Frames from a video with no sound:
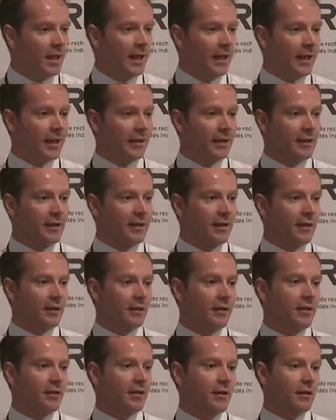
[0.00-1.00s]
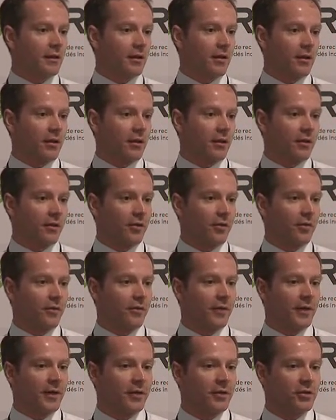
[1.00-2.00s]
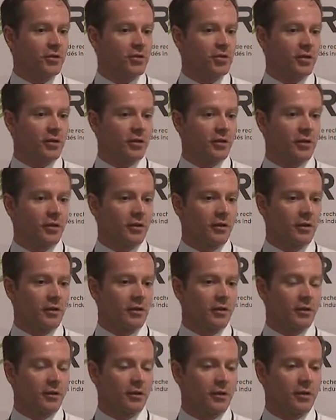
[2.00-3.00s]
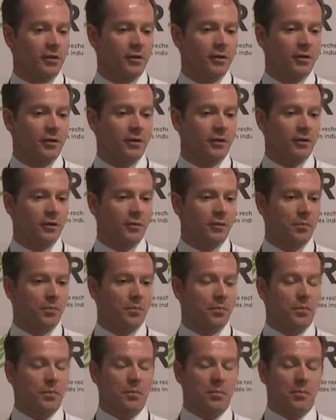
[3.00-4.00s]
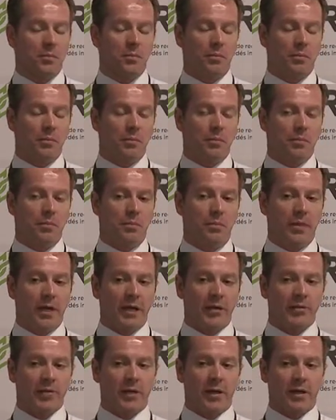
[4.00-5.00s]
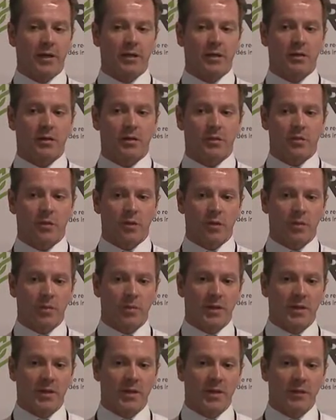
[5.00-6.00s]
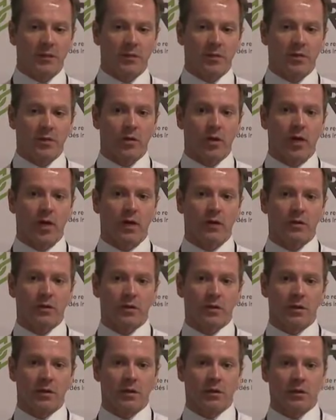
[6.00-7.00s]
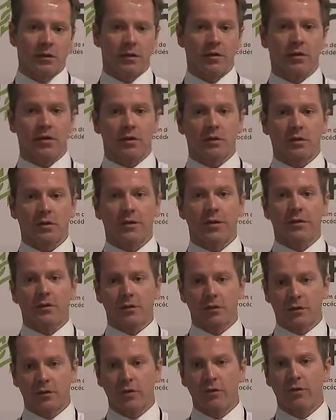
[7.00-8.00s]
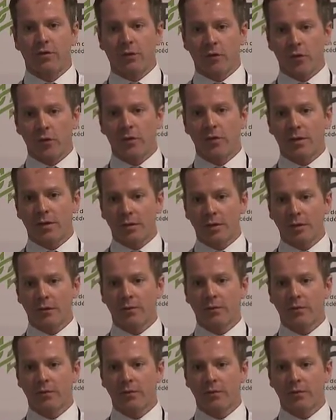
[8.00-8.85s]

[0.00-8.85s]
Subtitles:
And these financial metric will be delivered all along, not only on the first year